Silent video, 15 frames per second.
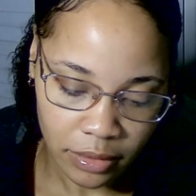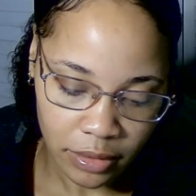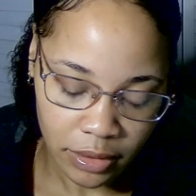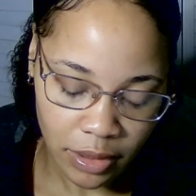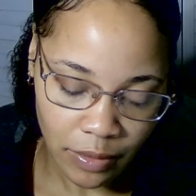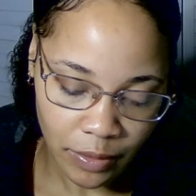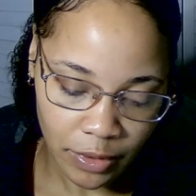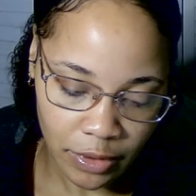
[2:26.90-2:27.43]

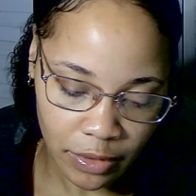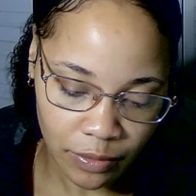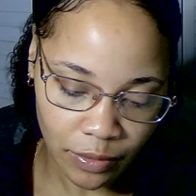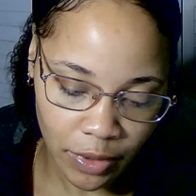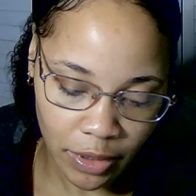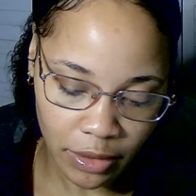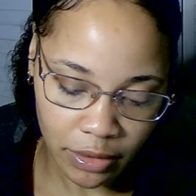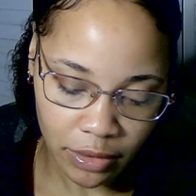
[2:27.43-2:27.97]
someone is
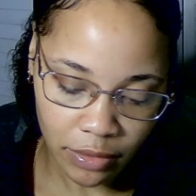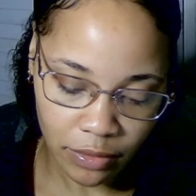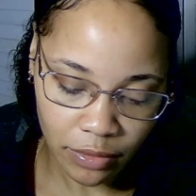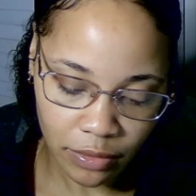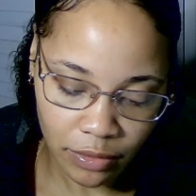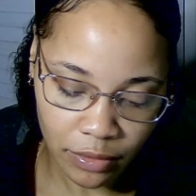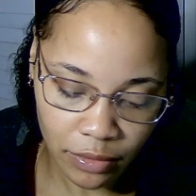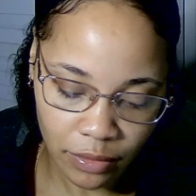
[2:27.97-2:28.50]
wanting
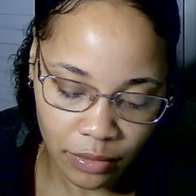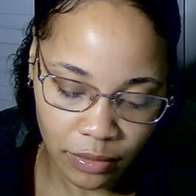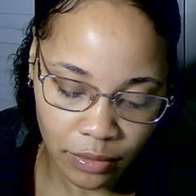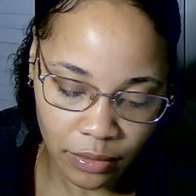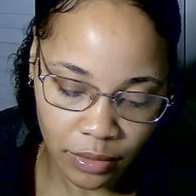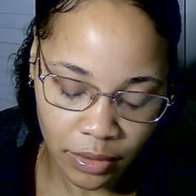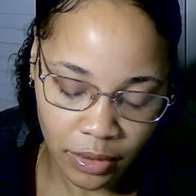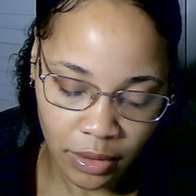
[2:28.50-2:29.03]
to
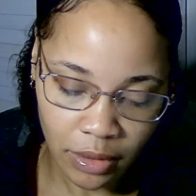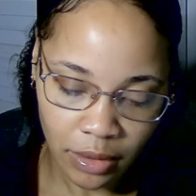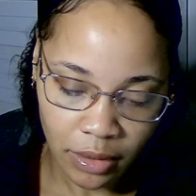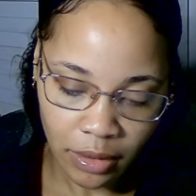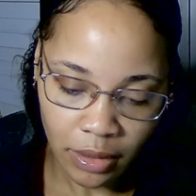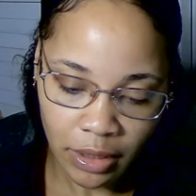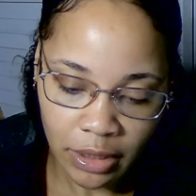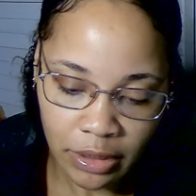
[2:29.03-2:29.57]

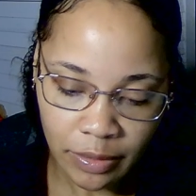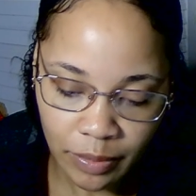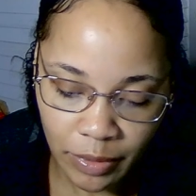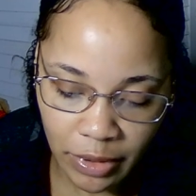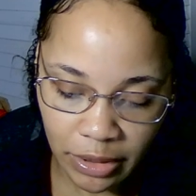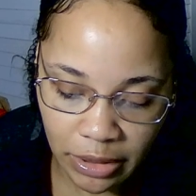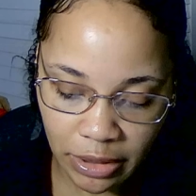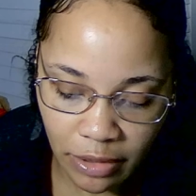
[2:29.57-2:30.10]

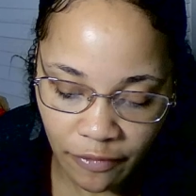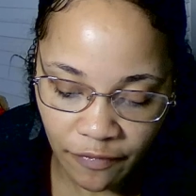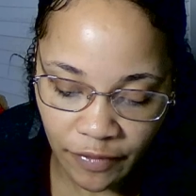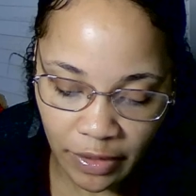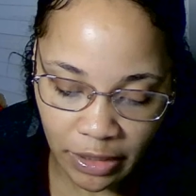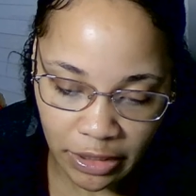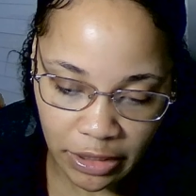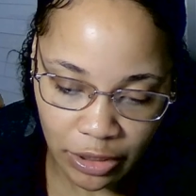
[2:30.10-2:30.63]
express their
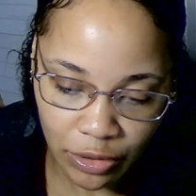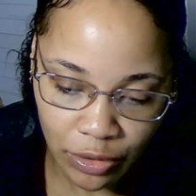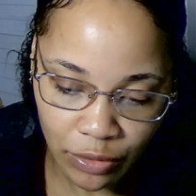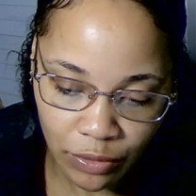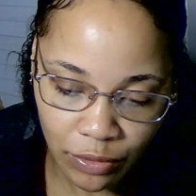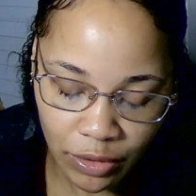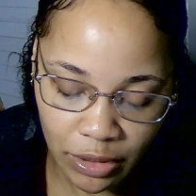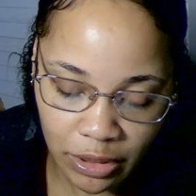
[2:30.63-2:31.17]
feelings to
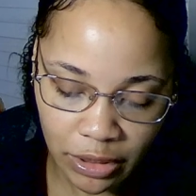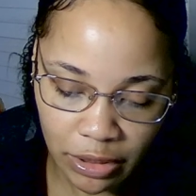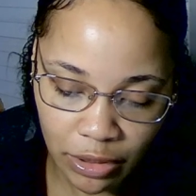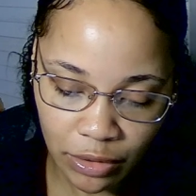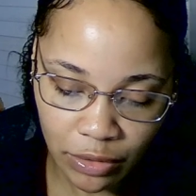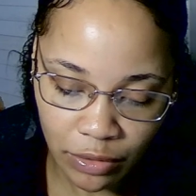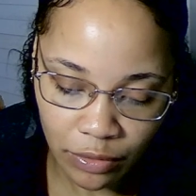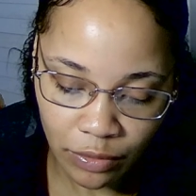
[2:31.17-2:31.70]
you or this is
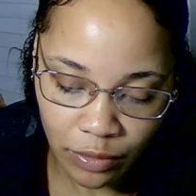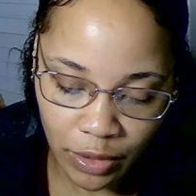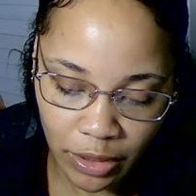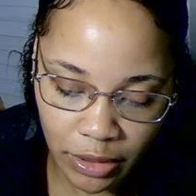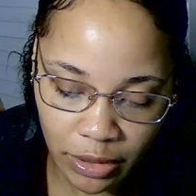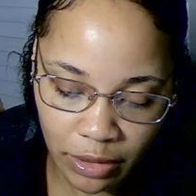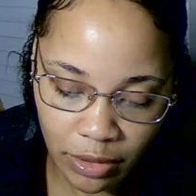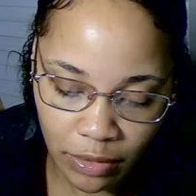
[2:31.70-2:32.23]
you
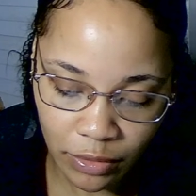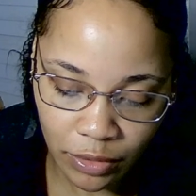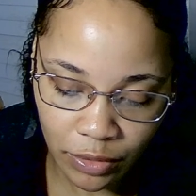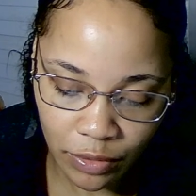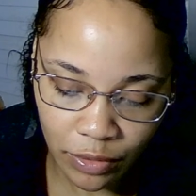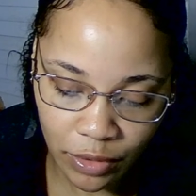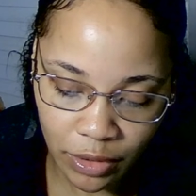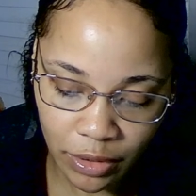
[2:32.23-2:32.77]
wanting to go
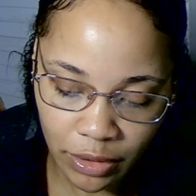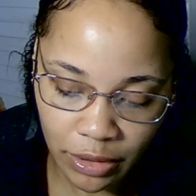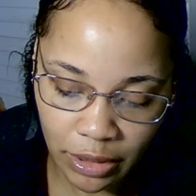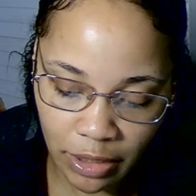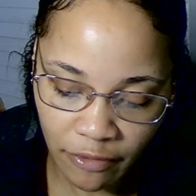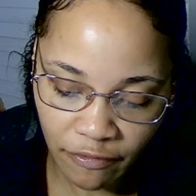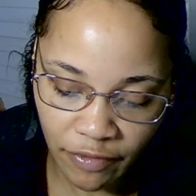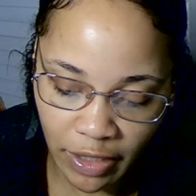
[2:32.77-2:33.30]
towards
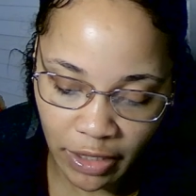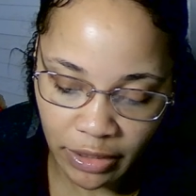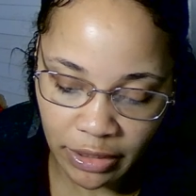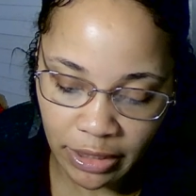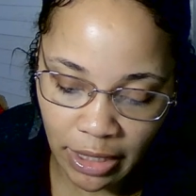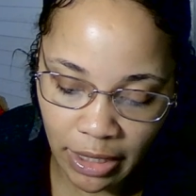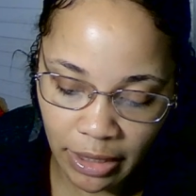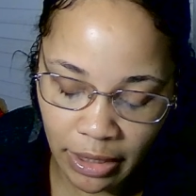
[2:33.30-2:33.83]
a fire
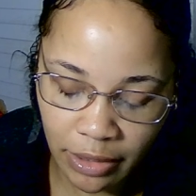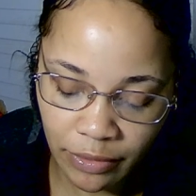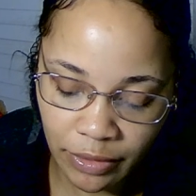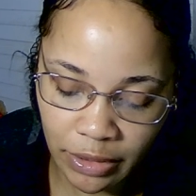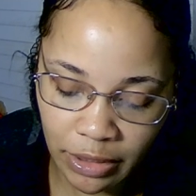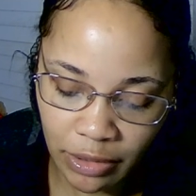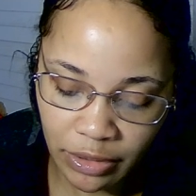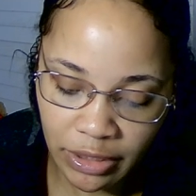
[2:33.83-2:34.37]
sign,
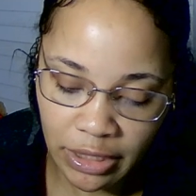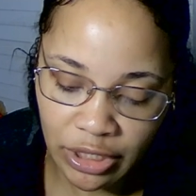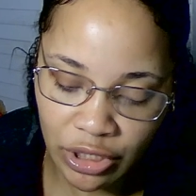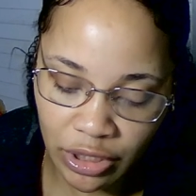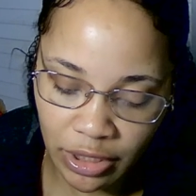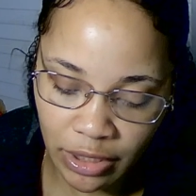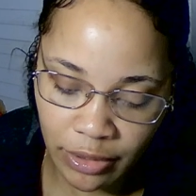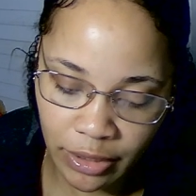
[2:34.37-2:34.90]
Aries, Leo,
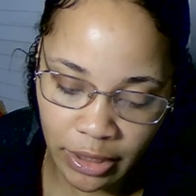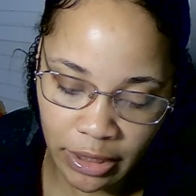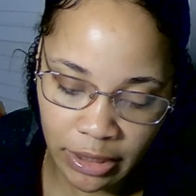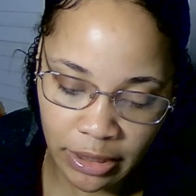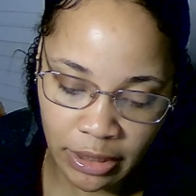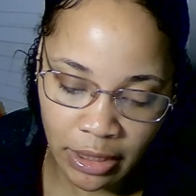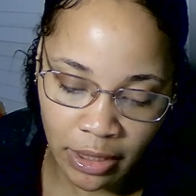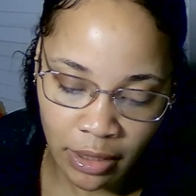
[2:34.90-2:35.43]

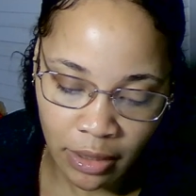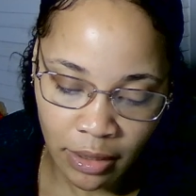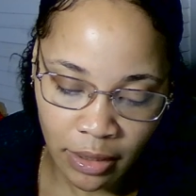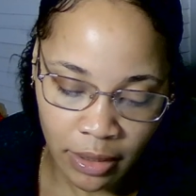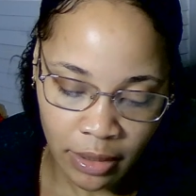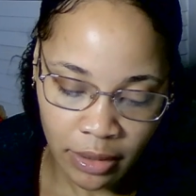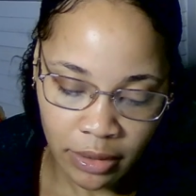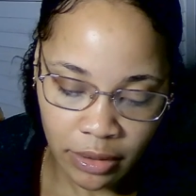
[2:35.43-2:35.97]
Sagittarius,
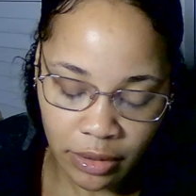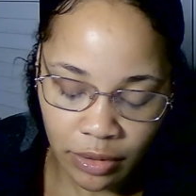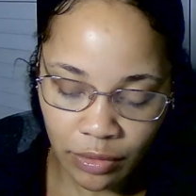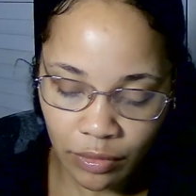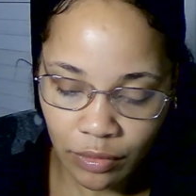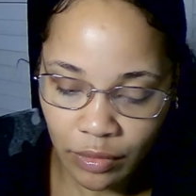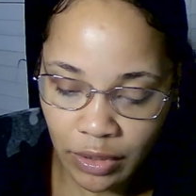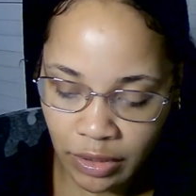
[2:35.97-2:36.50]

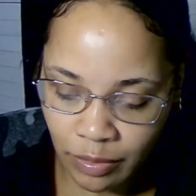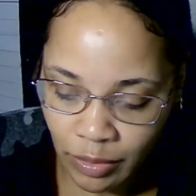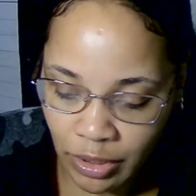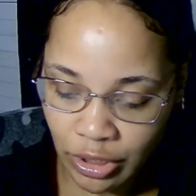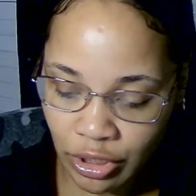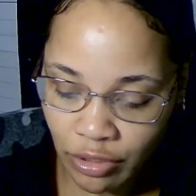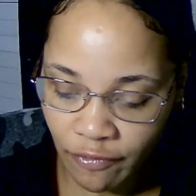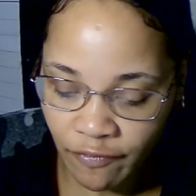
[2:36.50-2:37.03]
to
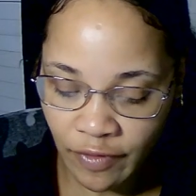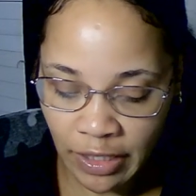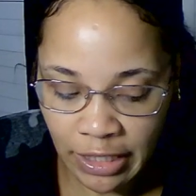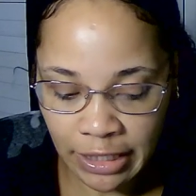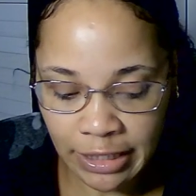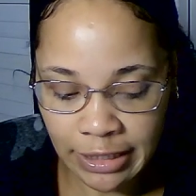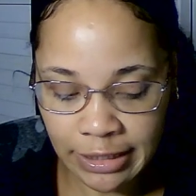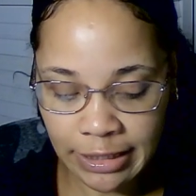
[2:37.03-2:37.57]
express your
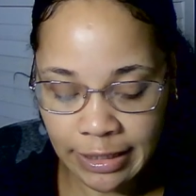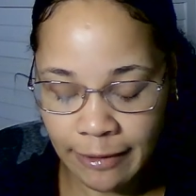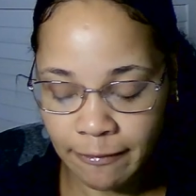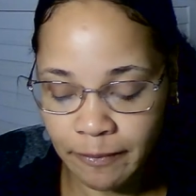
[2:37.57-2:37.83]
feelings.